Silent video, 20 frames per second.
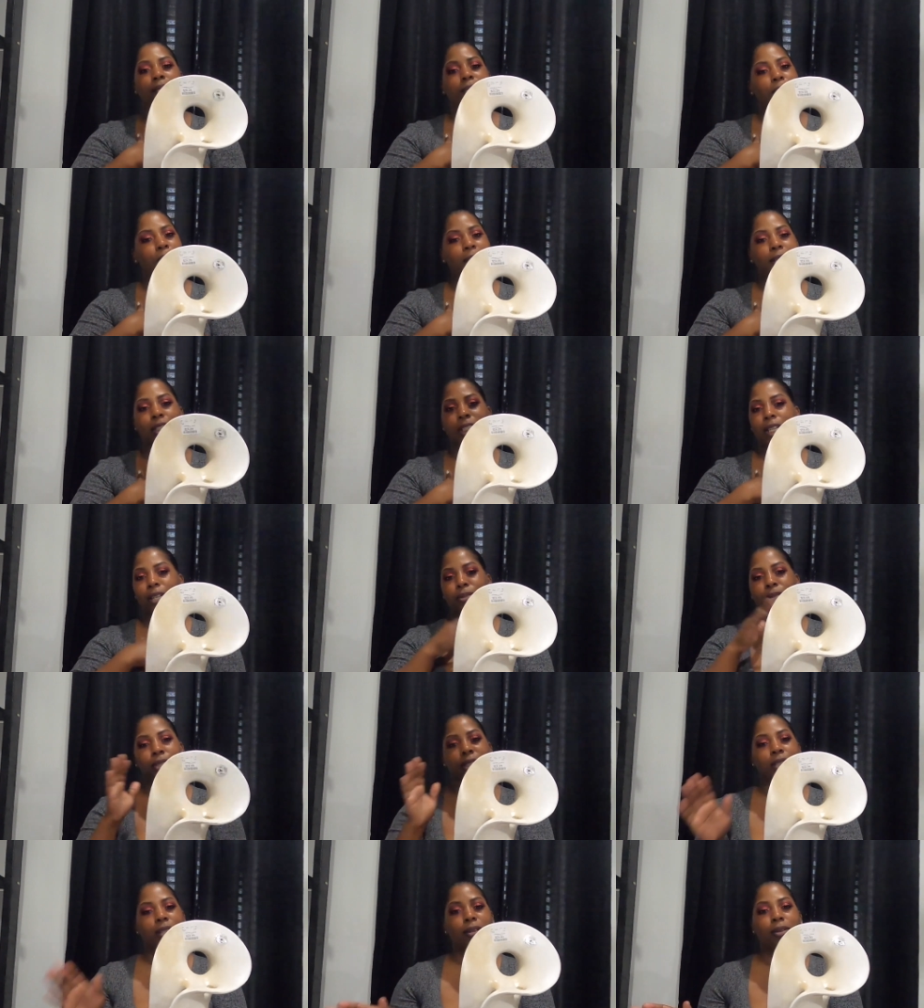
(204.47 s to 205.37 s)
My
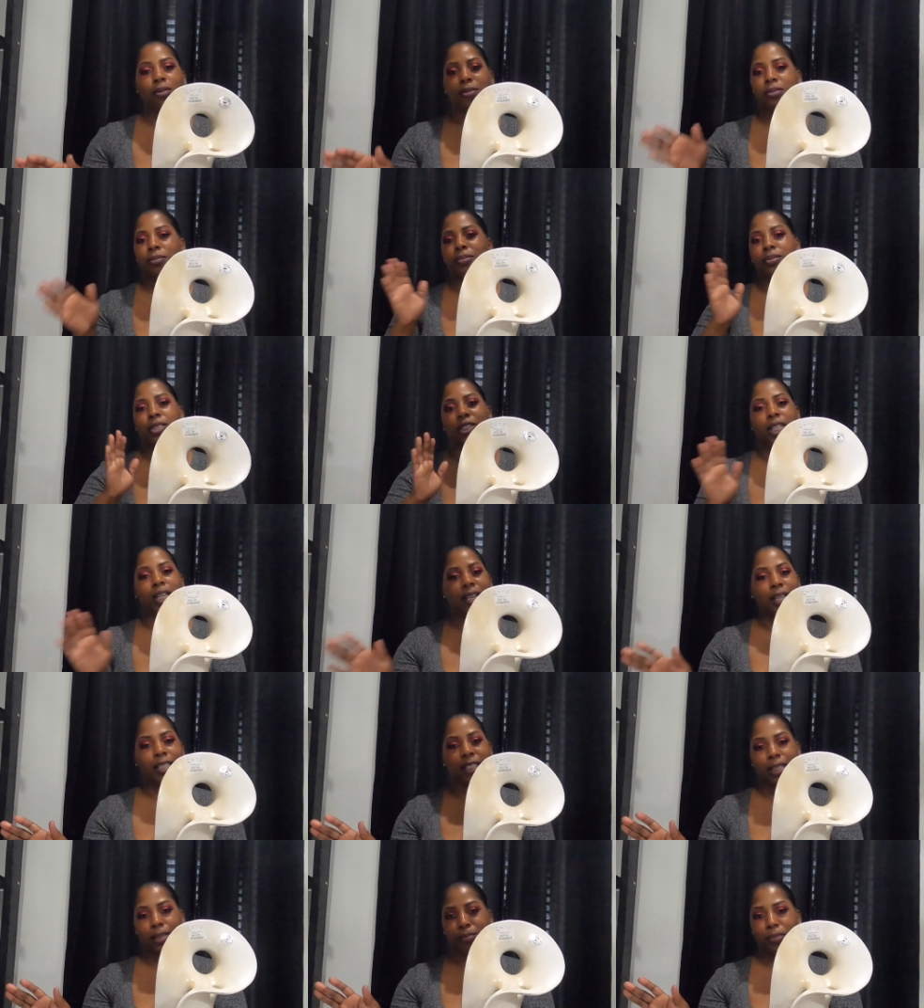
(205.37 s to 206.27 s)
channel's no
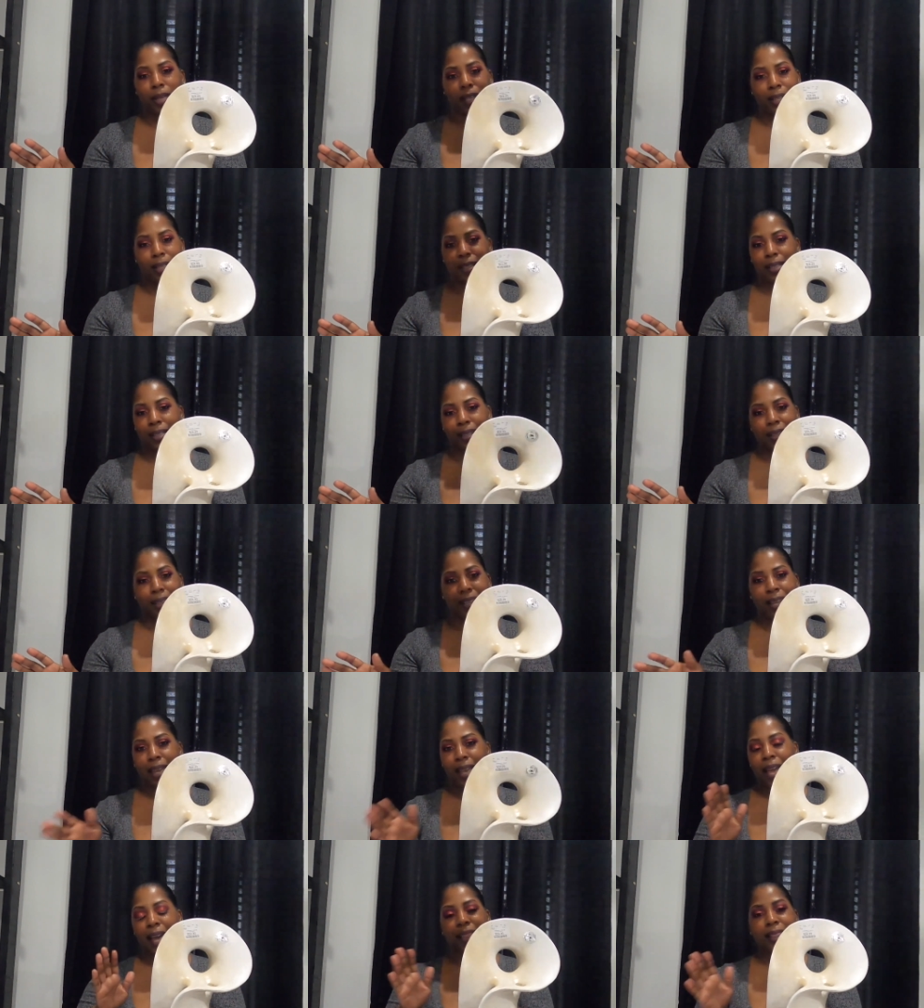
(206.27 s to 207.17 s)
judgment.
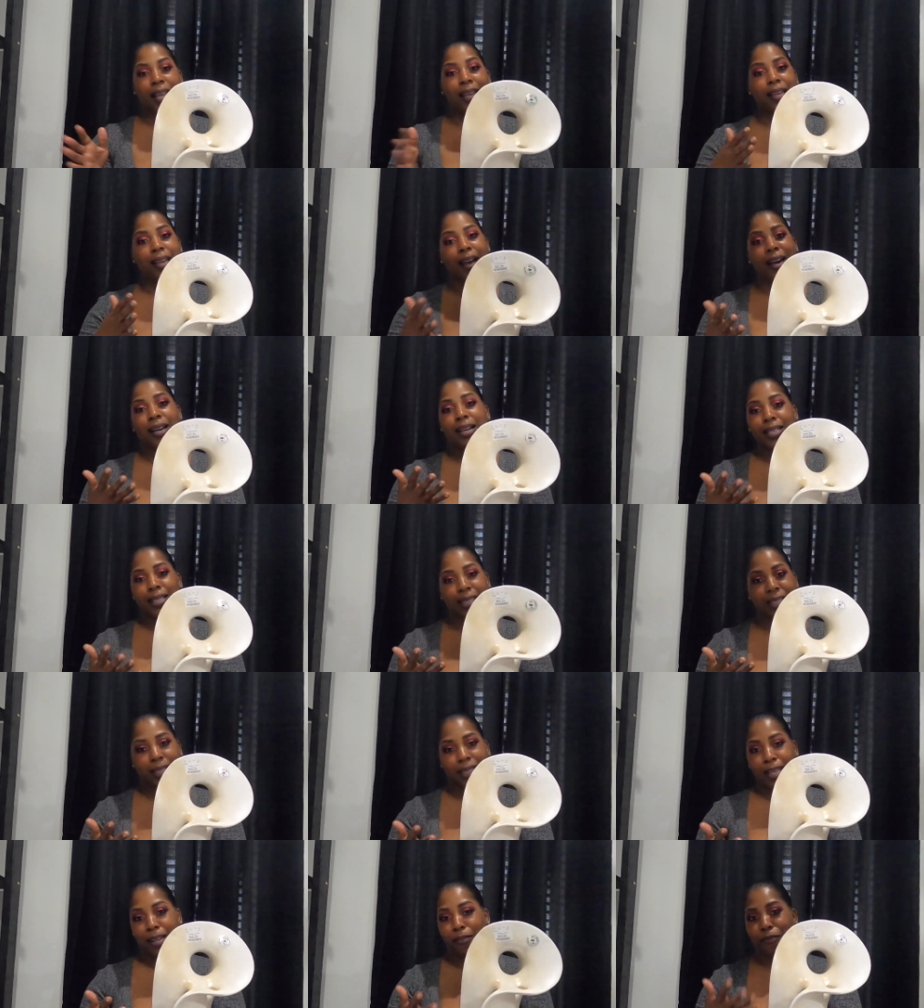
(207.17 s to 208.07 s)
I like odd
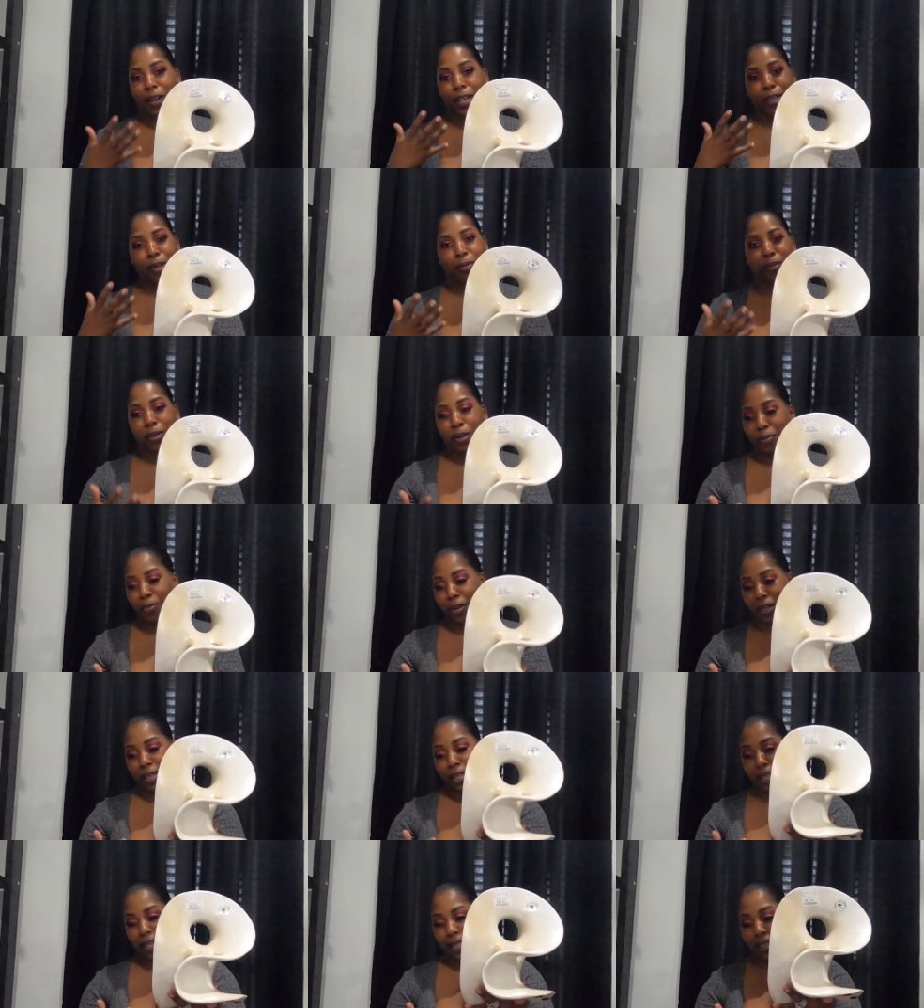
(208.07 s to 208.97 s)
stuff. I don't know
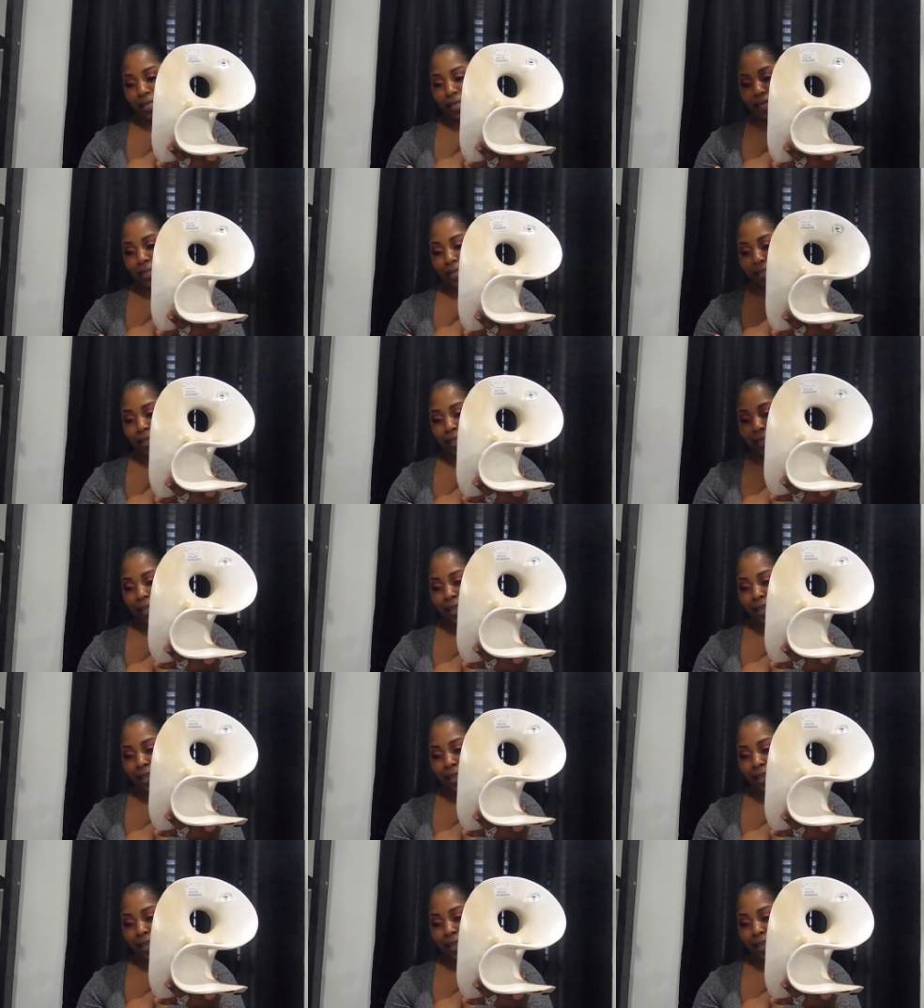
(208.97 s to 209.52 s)
what it is.